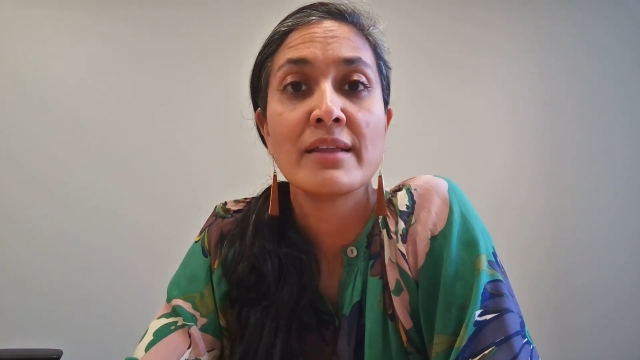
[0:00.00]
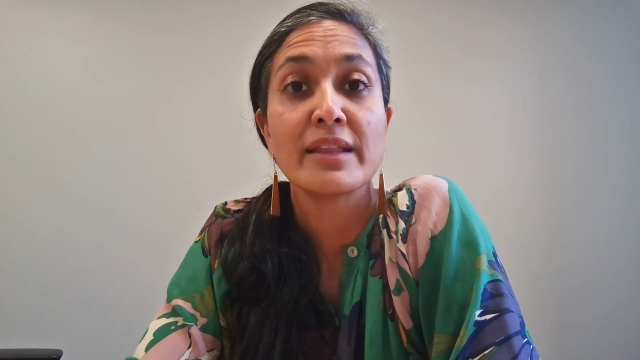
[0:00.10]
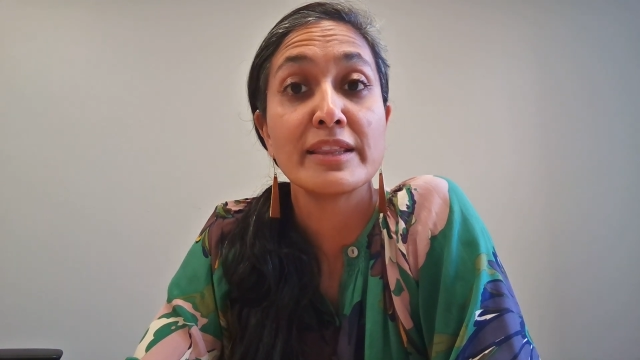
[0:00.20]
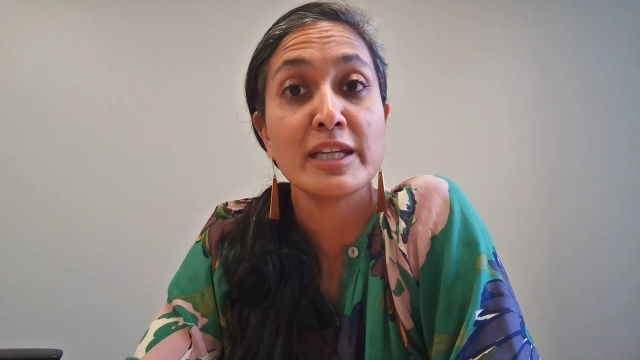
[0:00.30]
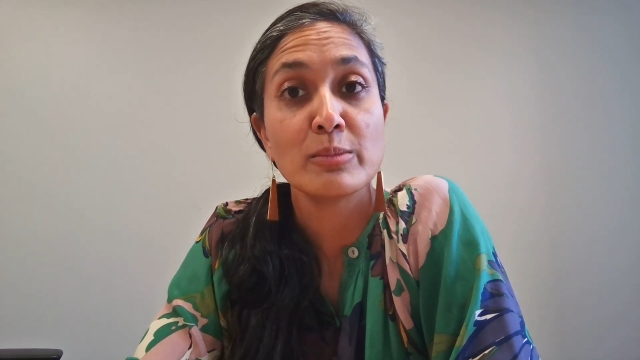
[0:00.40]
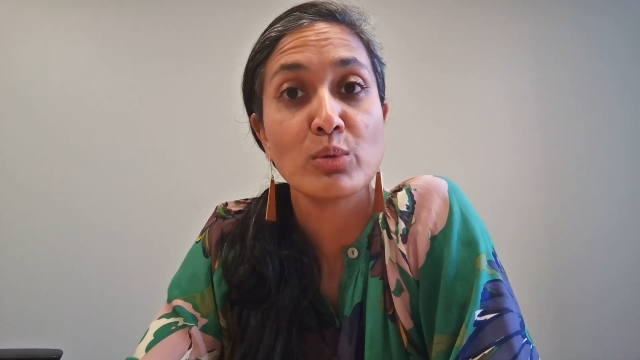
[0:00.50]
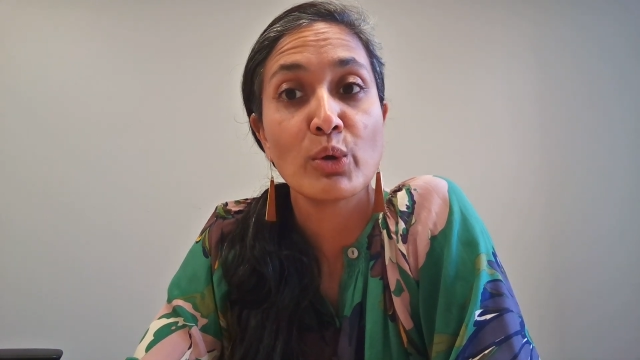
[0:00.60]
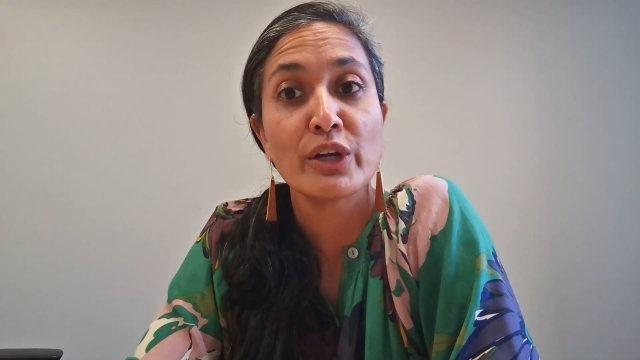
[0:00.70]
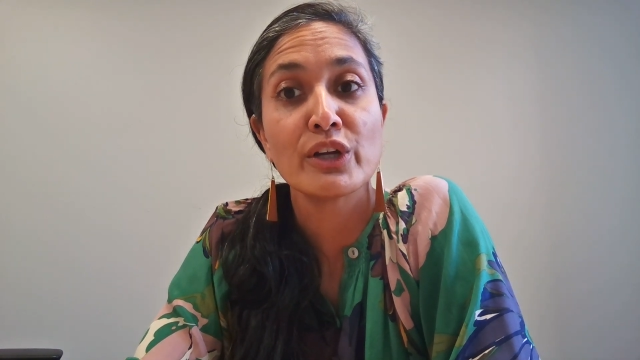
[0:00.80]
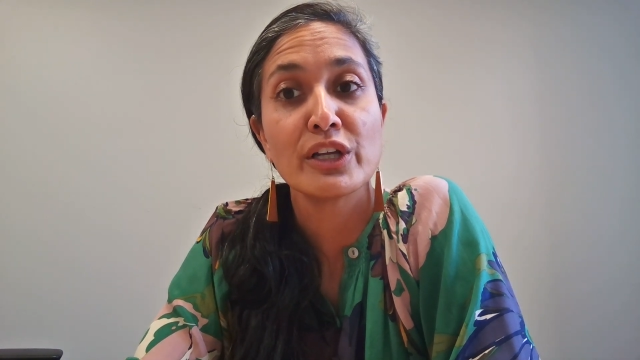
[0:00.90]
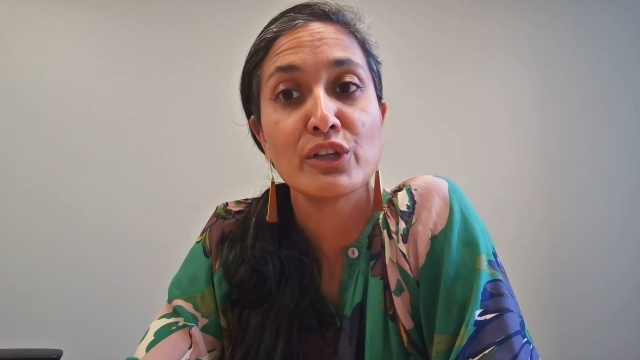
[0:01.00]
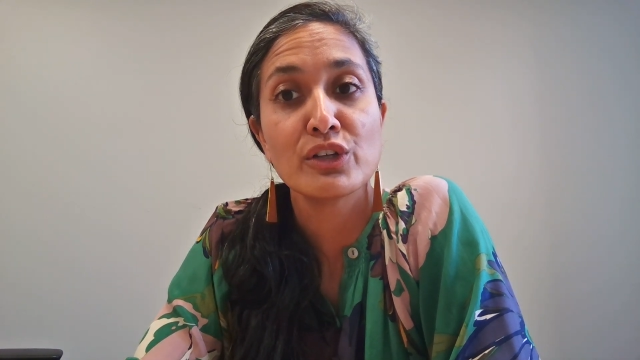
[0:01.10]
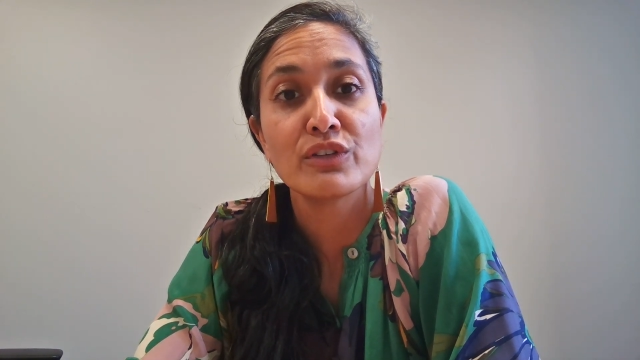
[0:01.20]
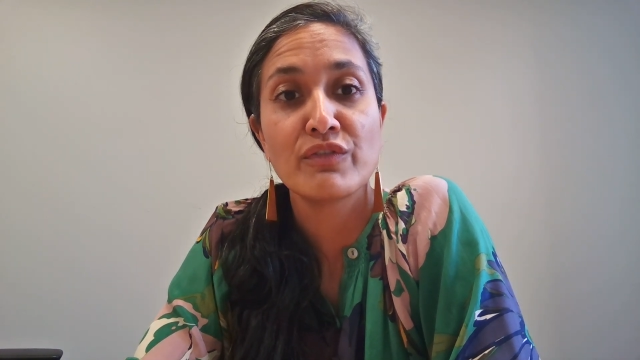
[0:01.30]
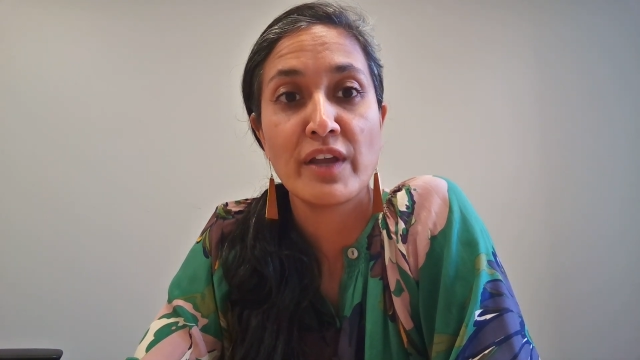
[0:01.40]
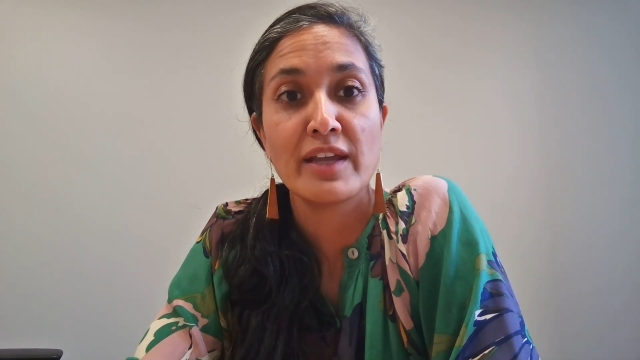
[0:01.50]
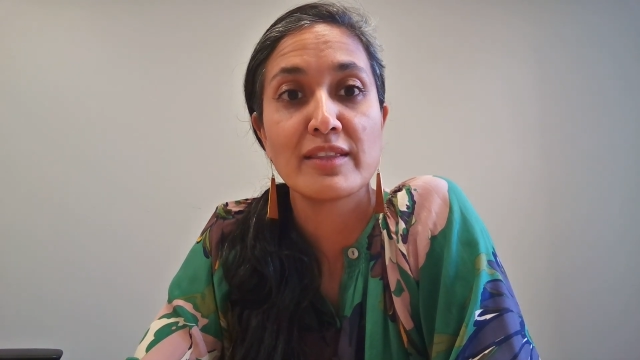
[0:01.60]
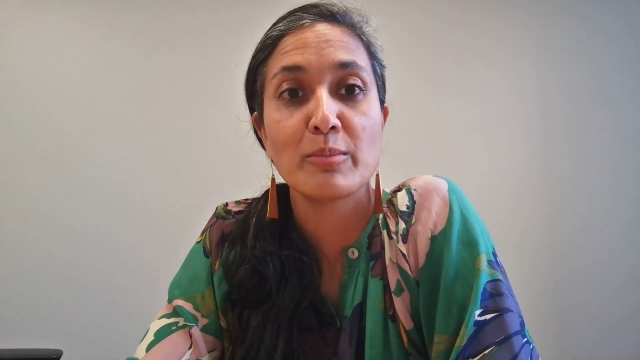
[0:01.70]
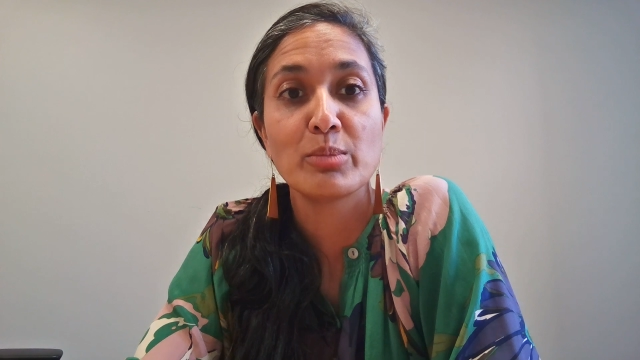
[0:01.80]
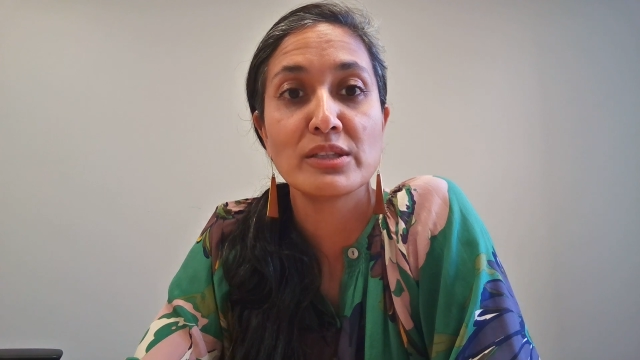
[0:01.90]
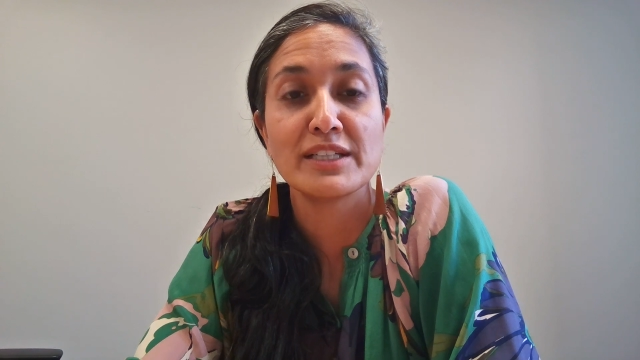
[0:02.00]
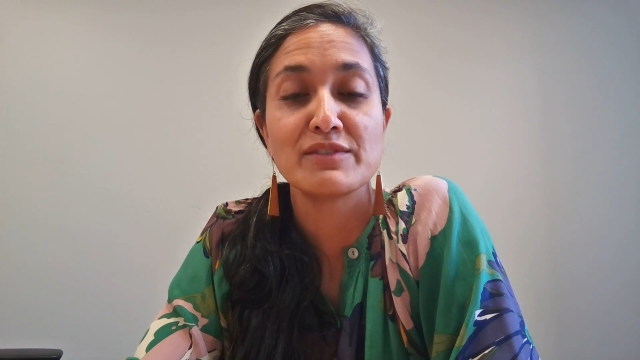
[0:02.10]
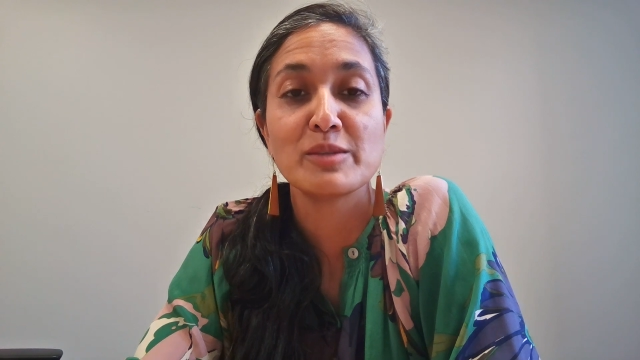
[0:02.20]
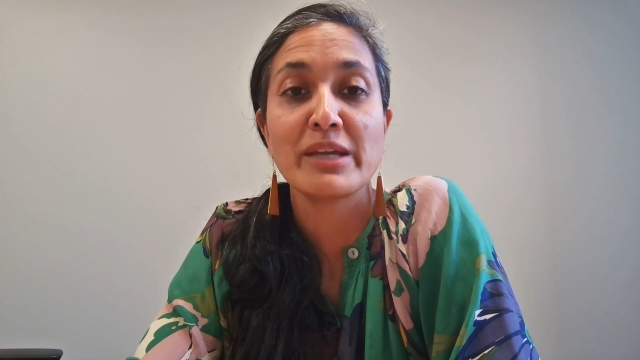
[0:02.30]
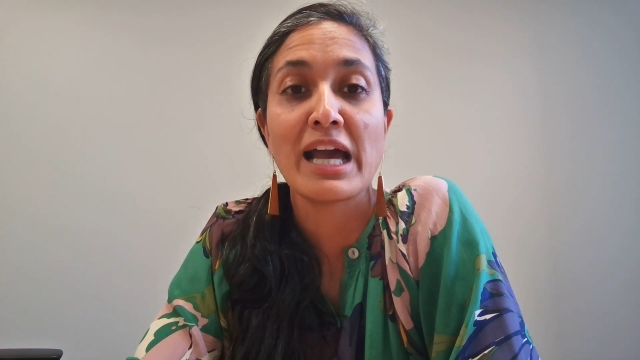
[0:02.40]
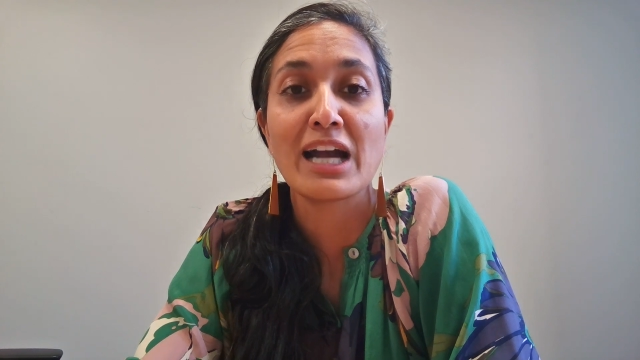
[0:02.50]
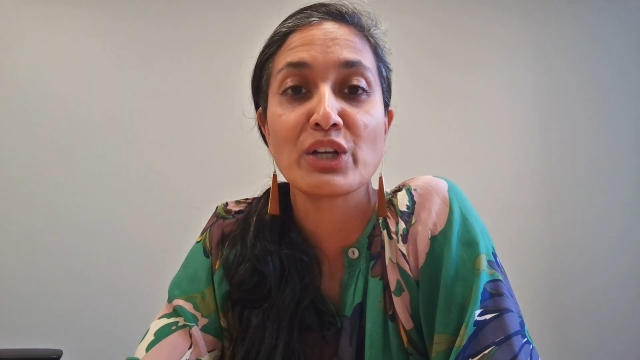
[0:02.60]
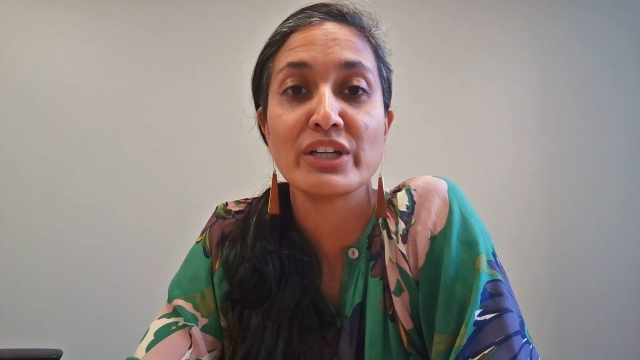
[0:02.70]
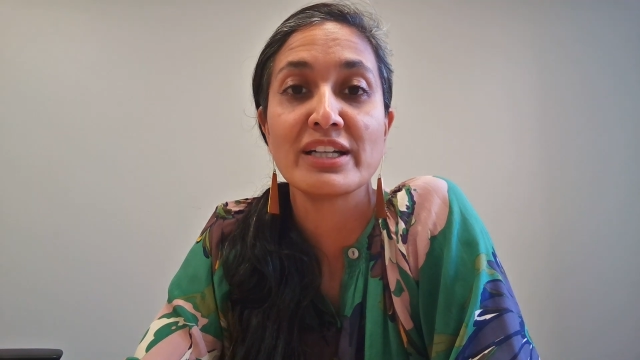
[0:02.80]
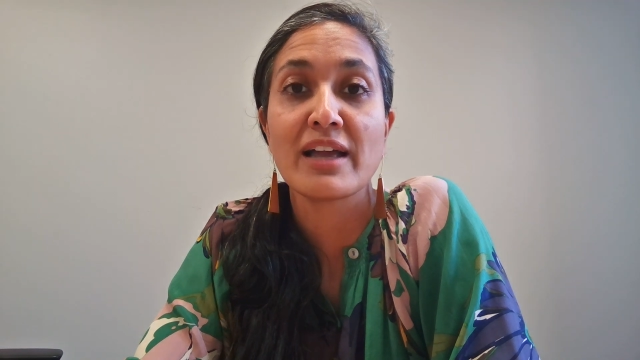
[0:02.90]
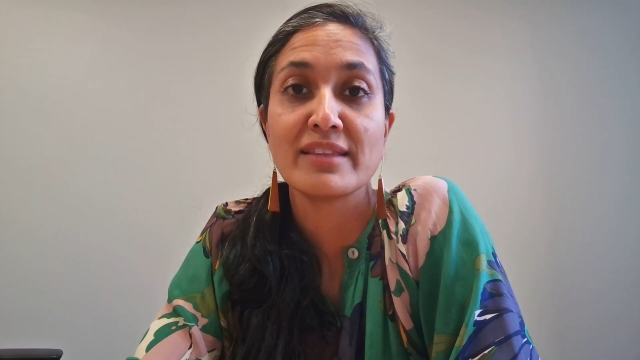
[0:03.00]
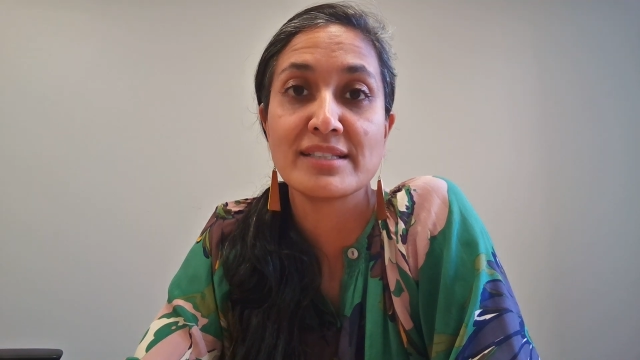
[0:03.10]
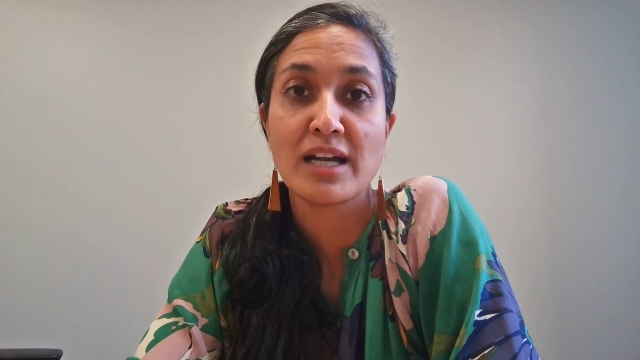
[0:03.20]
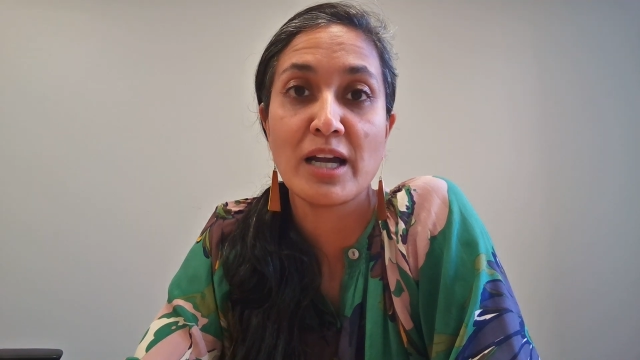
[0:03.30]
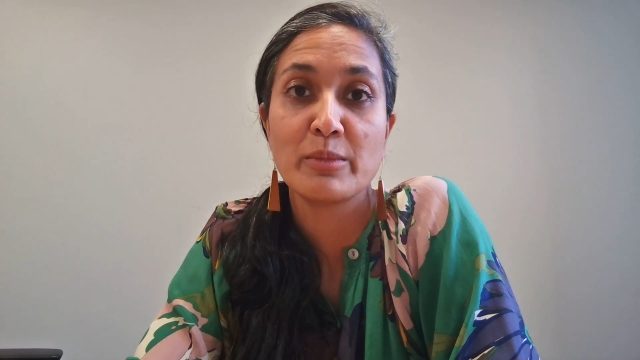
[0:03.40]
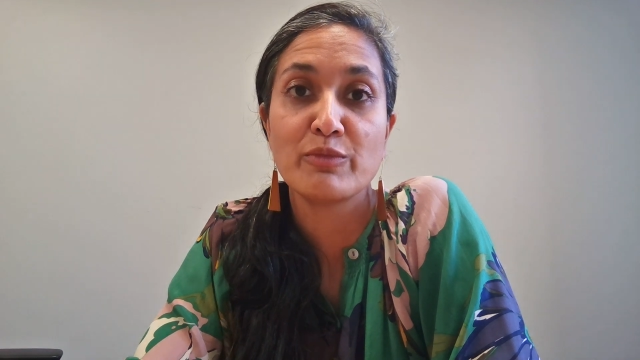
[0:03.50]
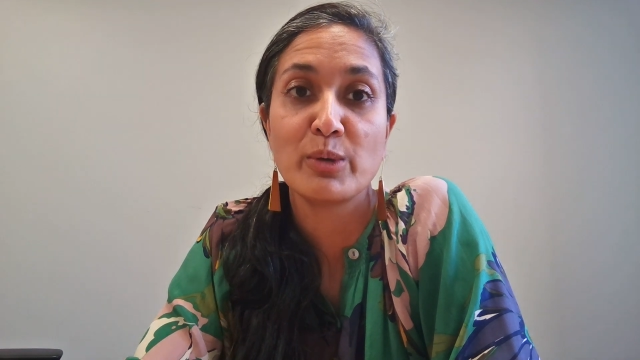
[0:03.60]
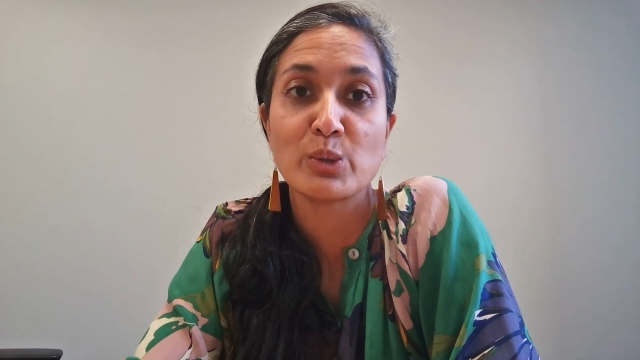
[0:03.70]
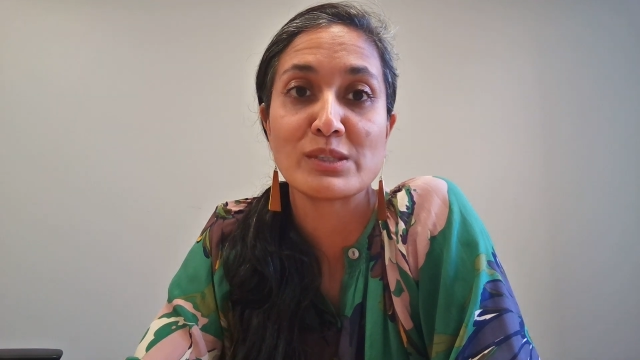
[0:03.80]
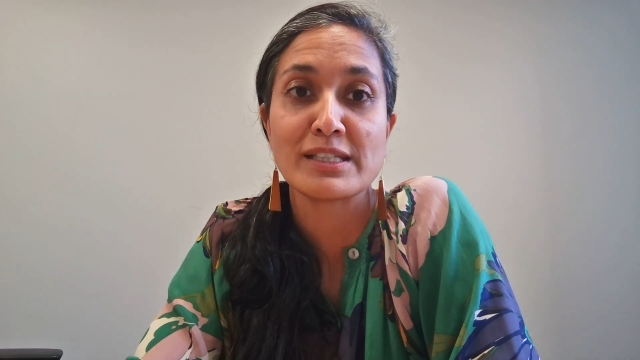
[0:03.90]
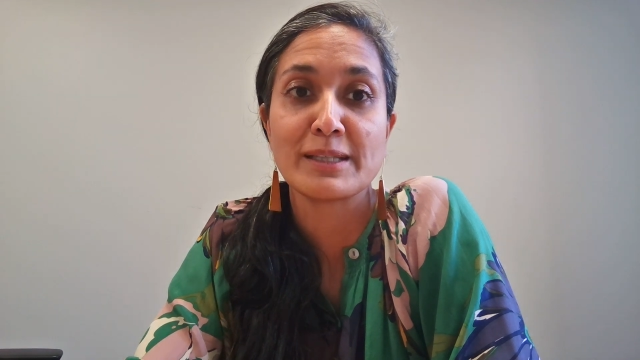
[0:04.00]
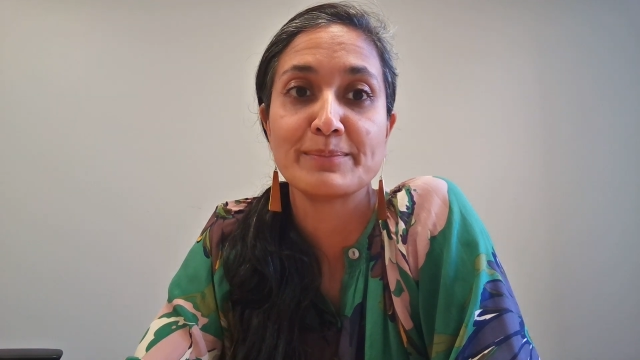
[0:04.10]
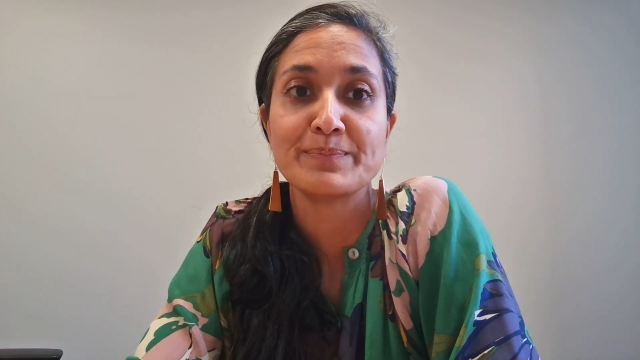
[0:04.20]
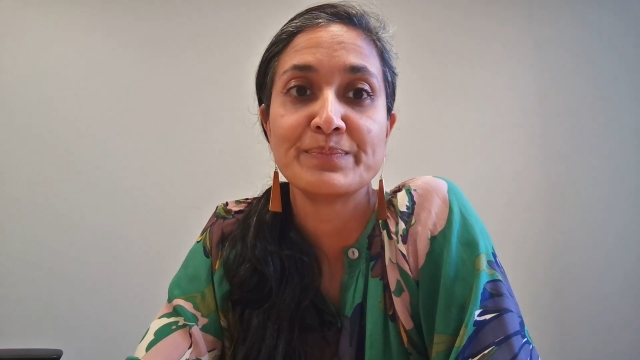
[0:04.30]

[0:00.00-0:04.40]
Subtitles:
that the employer in good faith believes to be accurate at the time of posting.